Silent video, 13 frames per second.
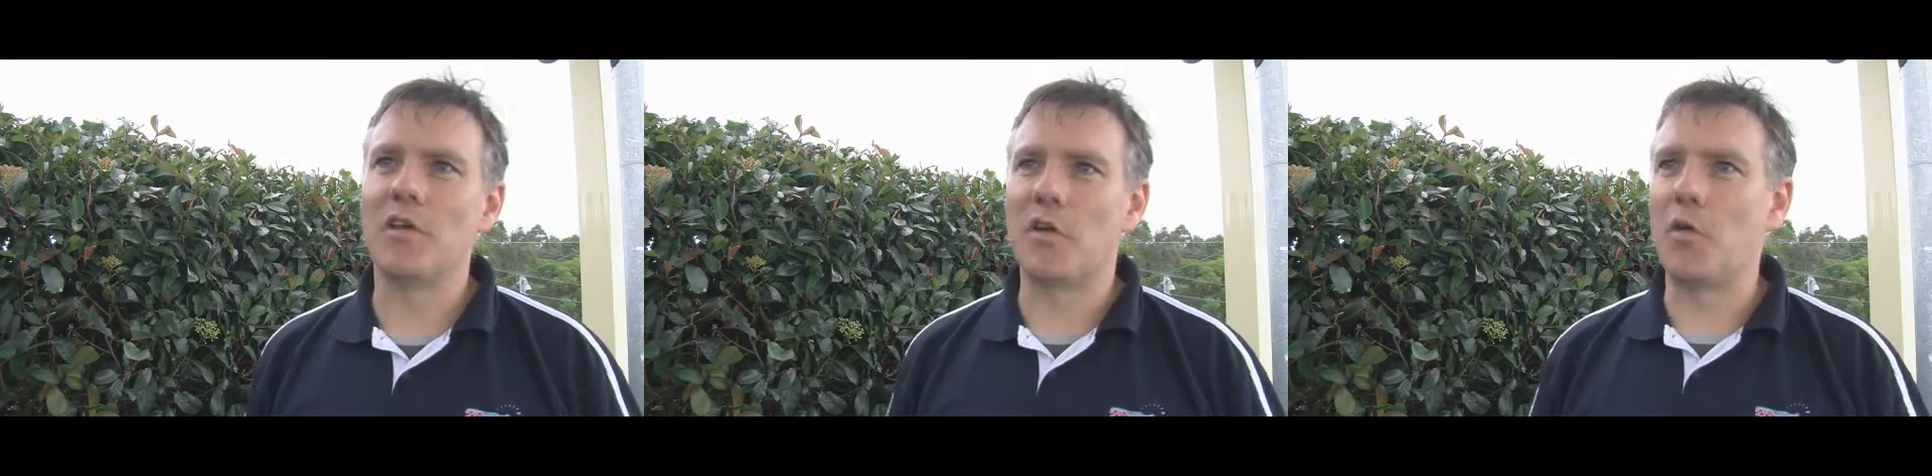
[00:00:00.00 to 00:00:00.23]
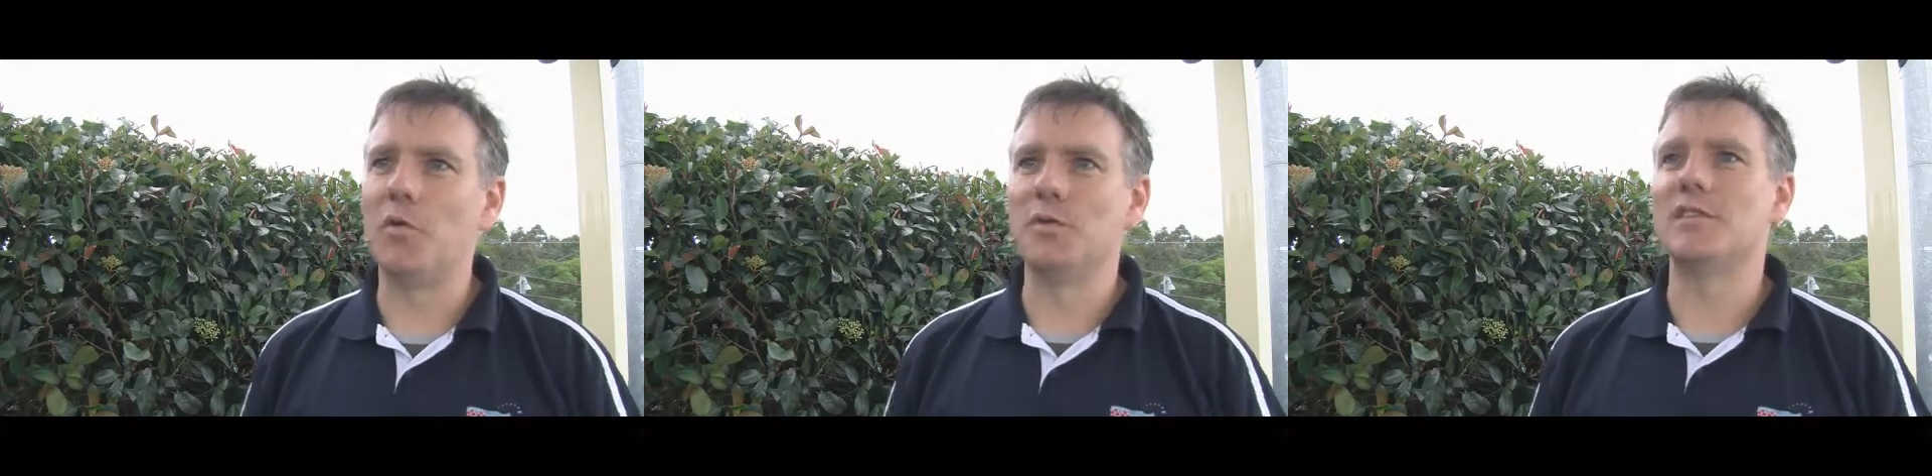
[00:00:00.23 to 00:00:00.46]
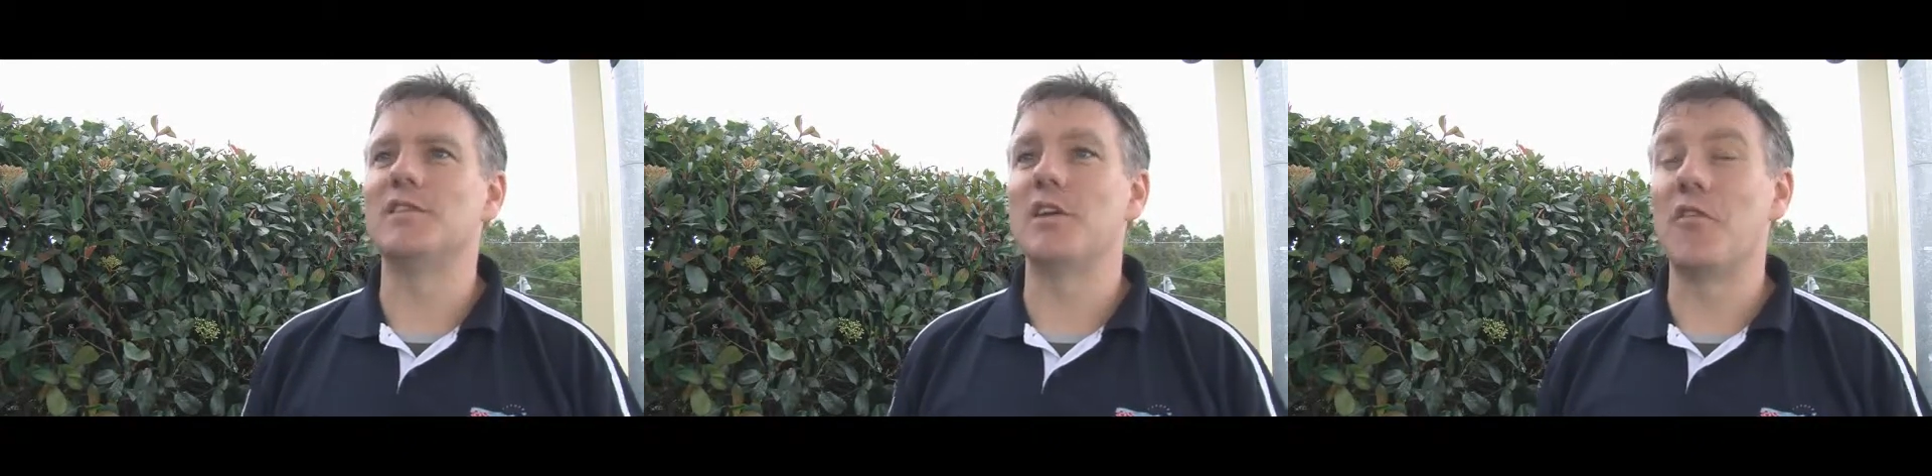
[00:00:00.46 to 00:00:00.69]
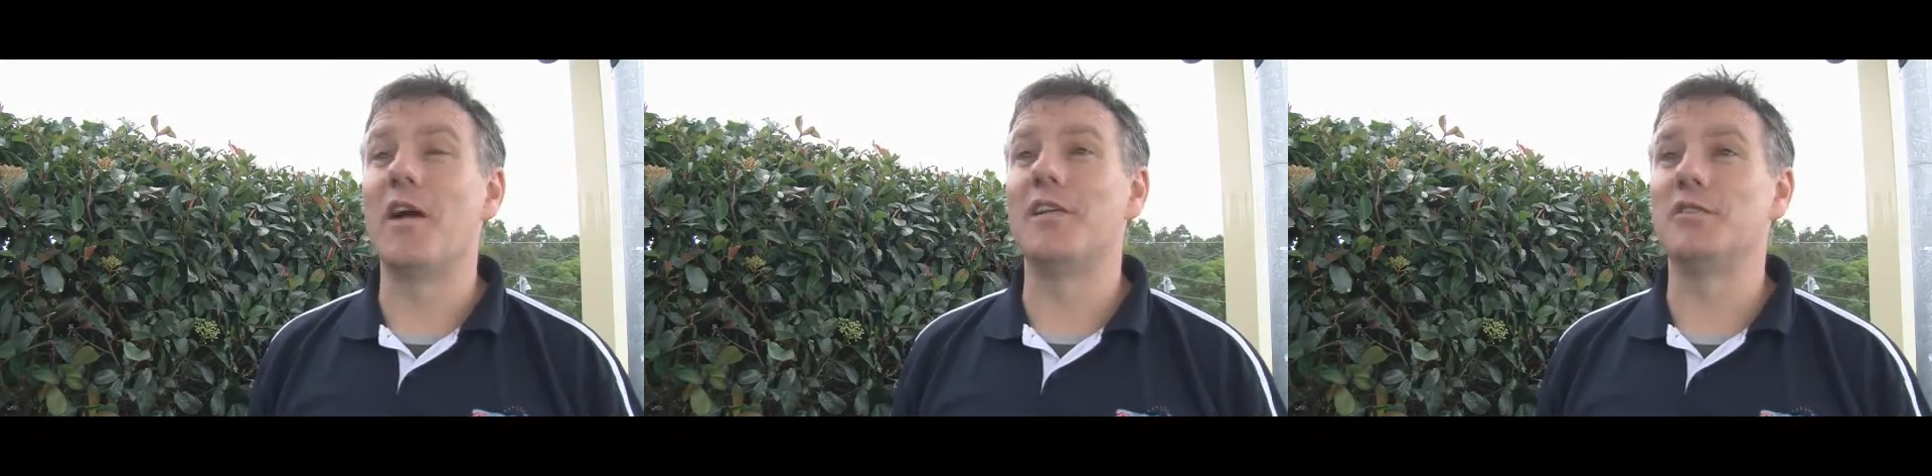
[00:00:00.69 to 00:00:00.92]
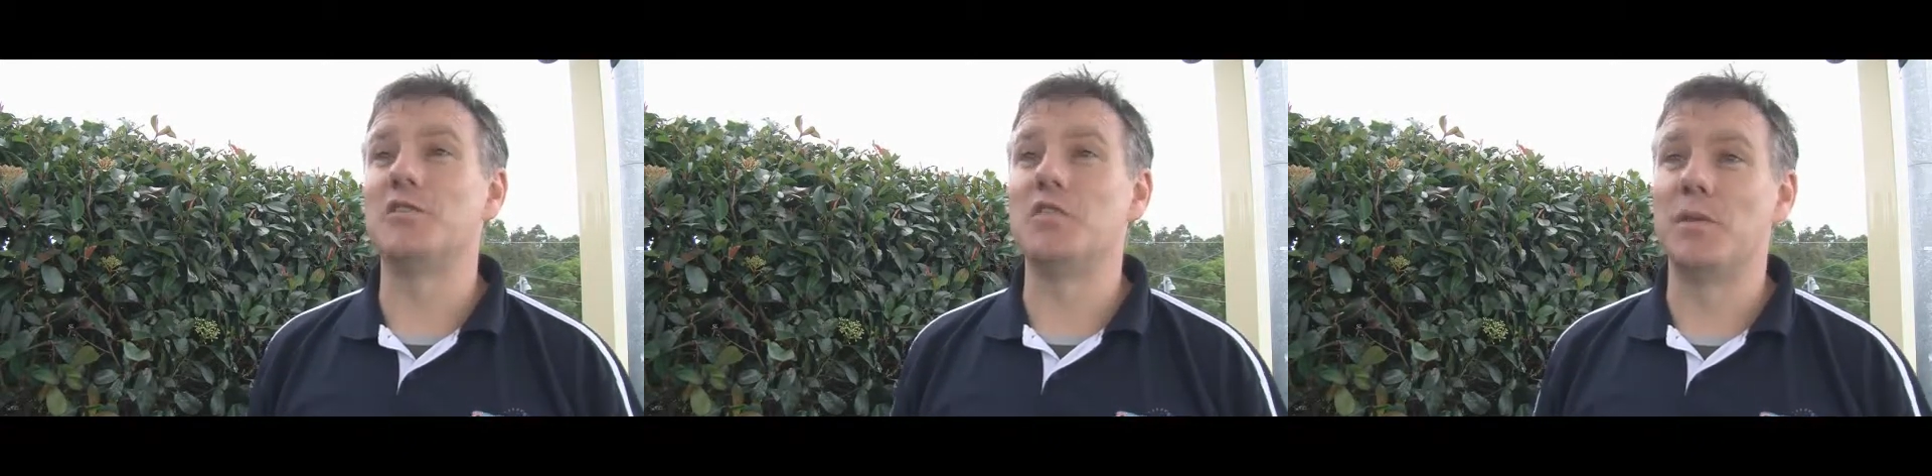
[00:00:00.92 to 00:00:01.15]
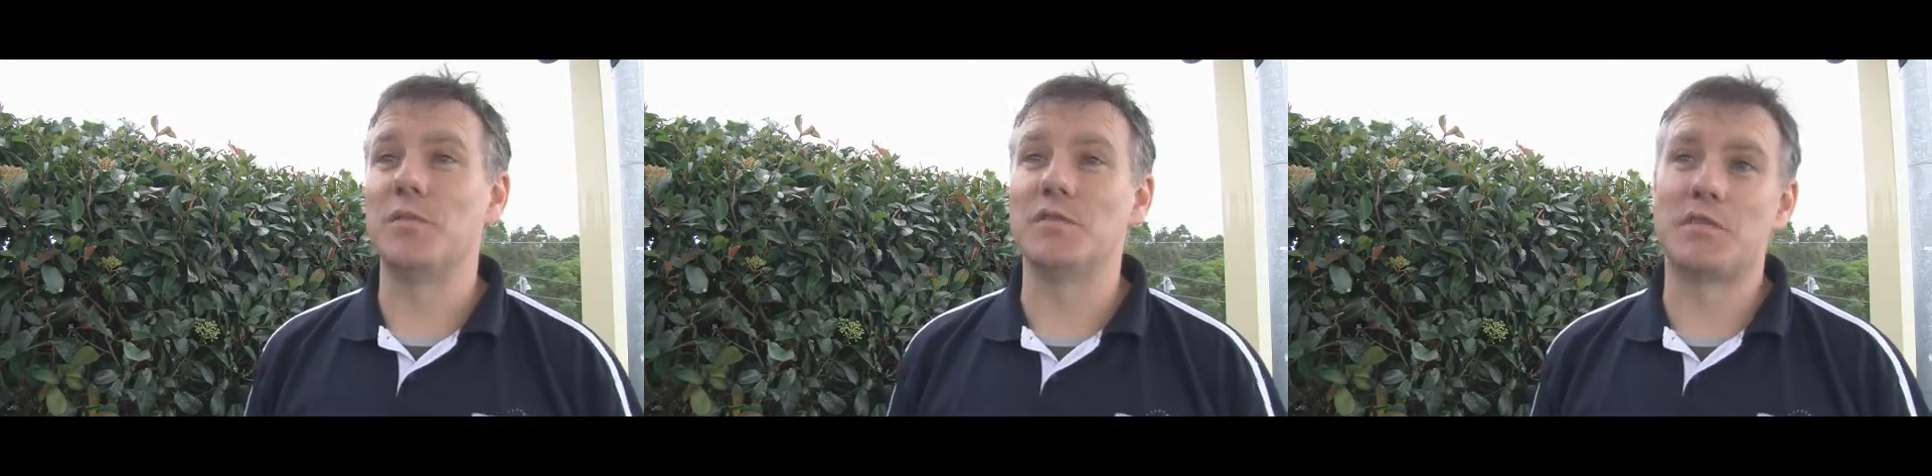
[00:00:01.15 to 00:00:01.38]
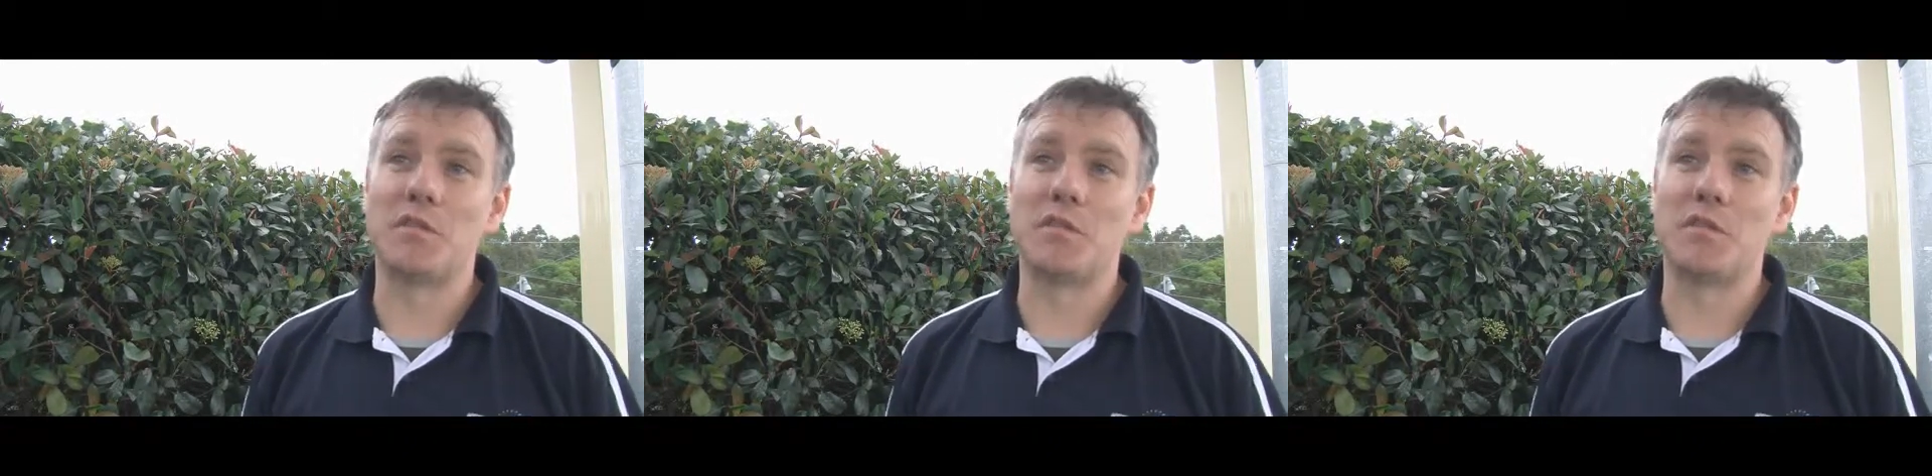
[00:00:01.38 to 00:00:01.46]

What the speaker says: it causes a great disturbance